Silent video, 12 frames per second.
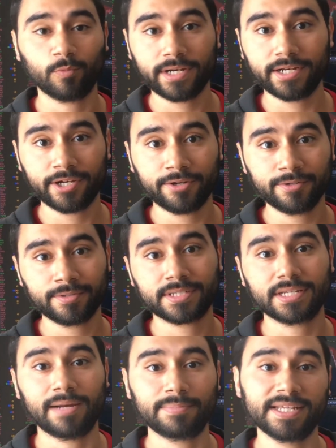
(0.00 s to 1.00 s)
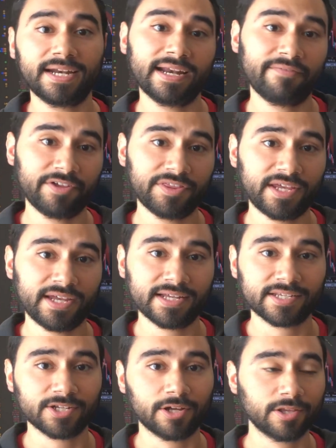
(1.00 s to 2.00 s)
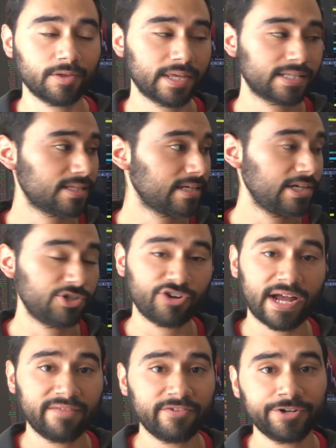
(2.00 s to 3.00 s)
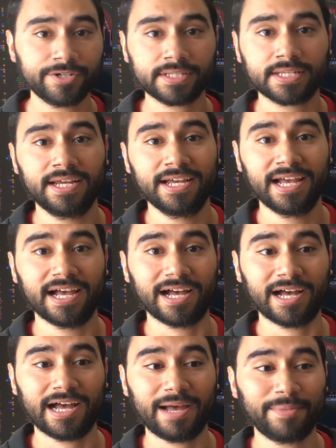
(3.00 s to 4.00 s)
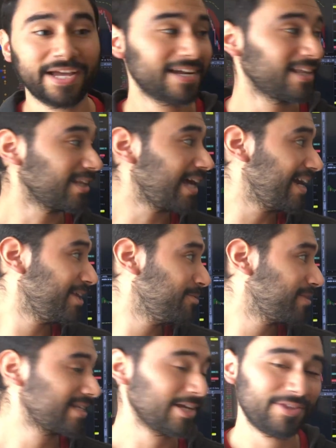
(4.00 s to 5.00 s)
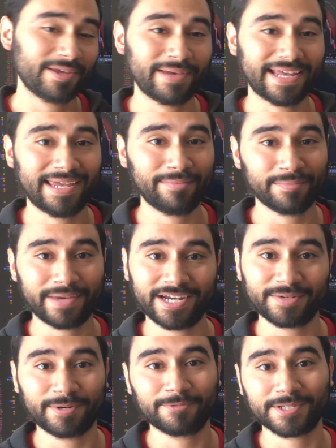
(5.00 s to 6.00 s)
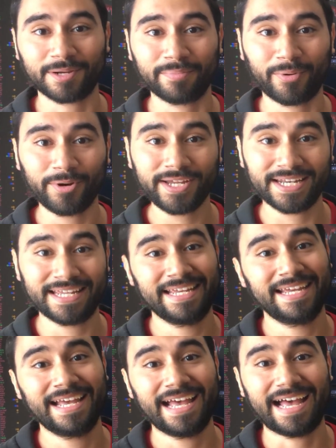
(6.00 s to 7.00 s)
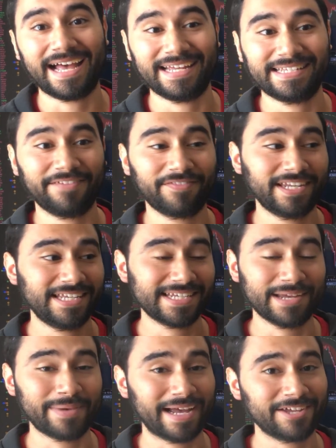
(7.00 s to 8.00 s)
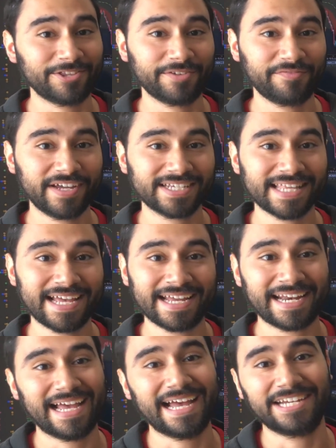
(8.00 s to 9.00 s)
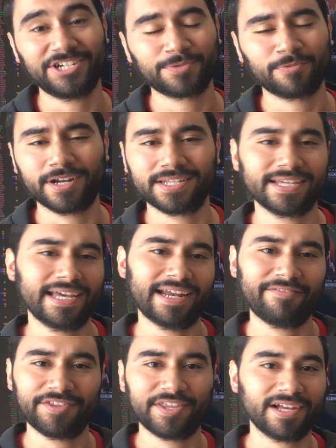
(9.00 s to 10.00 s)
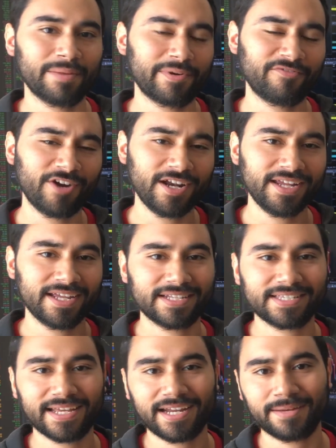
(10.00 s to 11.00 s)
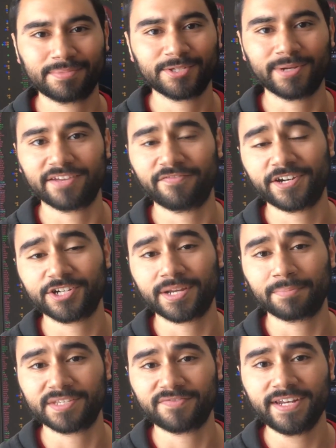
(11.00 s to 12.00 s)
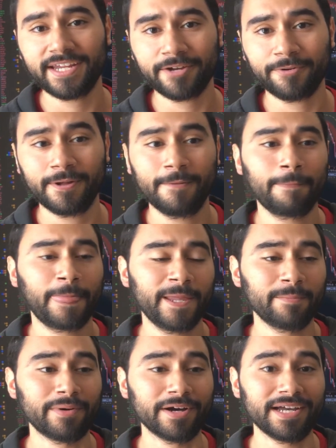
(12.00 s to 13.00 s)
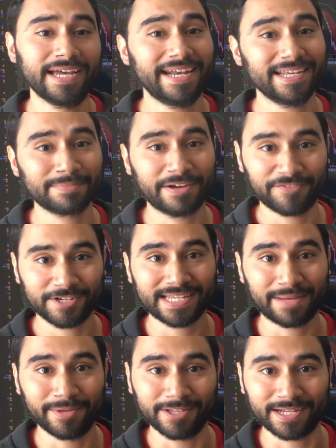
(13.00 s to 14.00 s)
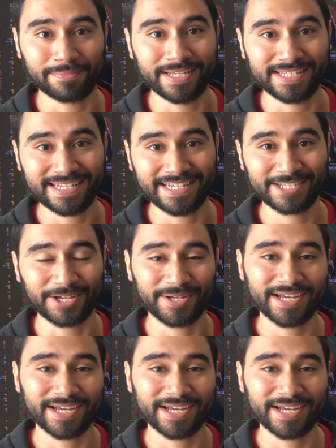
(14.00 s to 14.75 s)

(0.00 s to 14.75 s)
Windows, updated everything, installed all necessary drivers. Uh, I'm not gonna lie to you and tell you that my cable management was on point. I definitely need to get back in there and fix that. I just wanted to get everything up and running and set up so I could finish up this video, but it is my first time building a P C, so you